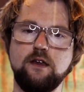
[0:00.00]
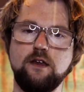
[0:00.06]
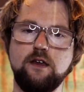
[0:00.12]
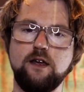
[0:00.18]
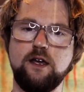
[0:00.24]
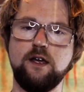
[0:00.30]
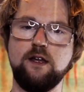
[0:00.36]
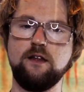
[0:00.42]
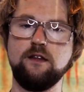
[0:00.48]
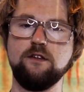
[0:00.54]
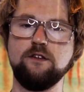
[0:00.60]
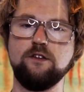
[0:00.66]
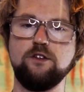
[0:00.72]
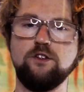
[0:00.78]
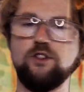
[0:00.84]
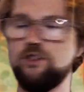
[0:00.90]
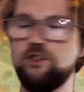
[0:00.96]
and
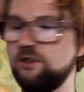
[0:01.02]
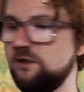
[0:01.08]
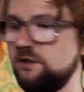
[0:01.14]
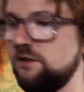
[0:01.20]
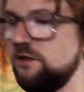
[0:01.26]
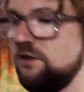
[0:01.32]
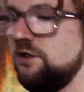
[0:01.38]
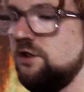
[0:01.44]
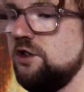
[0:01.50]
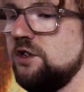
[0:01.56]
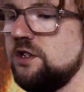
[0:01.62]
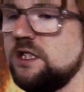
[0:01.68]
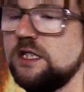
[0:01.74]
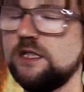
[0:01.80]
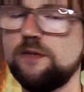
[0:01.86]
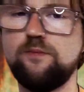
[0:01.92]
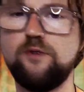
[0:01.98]

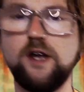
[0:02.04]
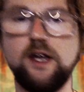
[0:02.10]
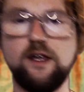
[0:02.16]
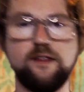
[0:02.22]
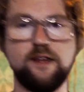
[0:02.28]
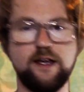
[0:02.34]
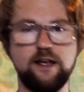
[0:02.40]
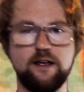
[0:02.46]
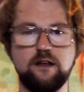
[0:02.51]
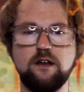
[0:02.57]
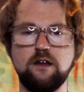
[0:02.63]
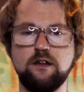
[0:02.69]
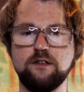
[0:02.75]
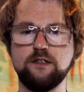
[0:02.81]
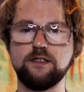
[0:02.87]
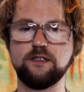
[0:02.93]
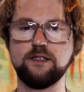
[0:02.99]
just spray that on
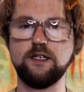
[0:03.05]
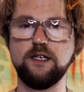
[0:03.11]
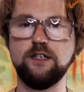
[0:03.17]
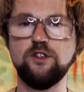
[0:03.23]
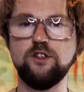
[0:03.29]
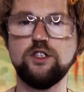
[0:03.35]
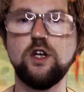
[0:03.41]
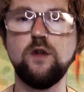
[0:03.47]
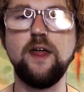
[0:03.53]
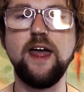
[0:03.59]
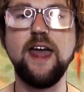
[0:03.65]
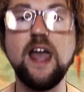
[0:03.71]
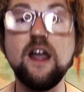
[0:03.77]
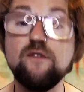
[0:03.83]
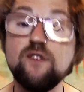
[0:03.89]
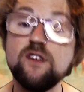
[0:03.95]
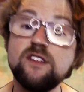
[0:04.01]
the skin just so that
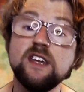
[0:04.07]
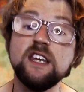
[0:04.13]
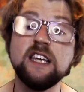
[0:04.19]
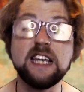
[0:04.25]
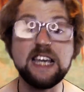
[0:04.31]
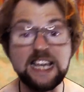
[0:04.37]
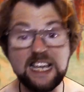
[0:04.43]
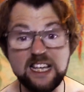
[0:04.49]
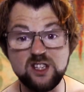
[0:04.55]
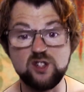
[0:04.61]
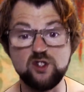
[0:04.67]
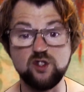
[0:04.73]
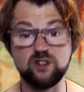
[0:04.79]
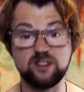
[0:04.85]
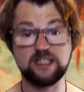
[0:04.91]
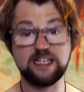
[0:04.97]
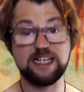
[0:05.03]
everything is
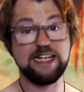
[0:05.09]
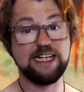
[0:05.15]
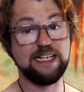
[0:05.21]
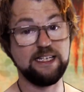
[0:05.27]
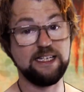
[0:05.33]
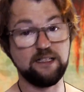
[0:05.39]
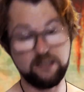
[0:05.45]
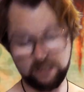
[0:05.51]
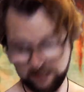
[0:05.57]
just clean